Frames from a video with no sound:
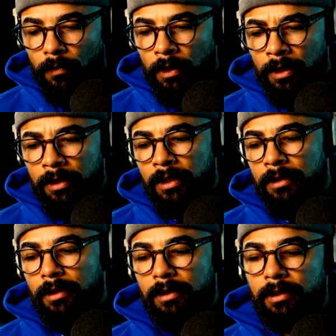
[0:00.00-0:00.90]
in a sense,
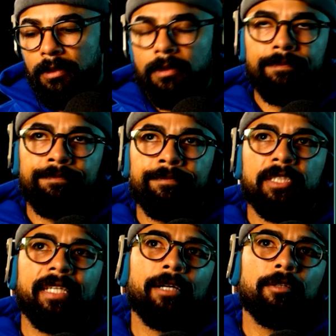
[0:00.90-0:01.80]
this
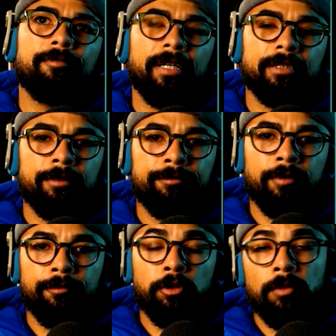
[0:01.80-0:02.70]
sacrifice of
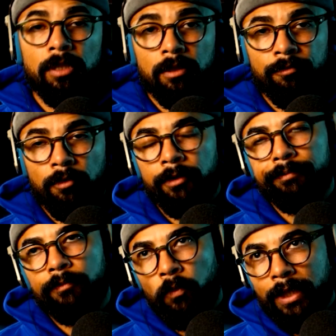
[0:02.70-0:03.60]
human or
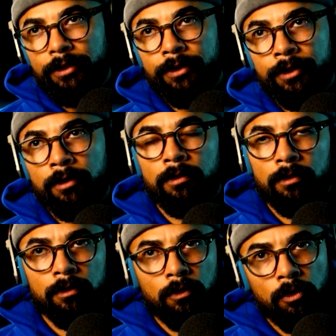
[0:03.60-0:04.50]
Western,
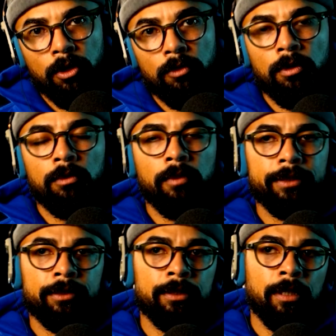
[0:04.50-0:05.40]
quote unquote,
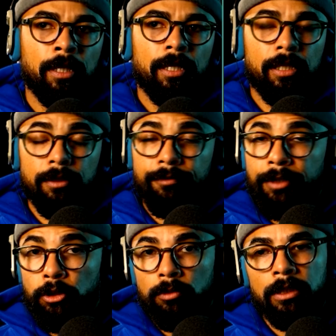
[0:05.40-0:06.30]
Western
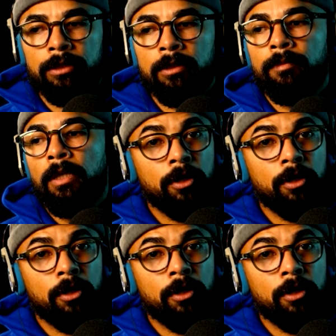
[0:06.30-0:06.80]
individualism.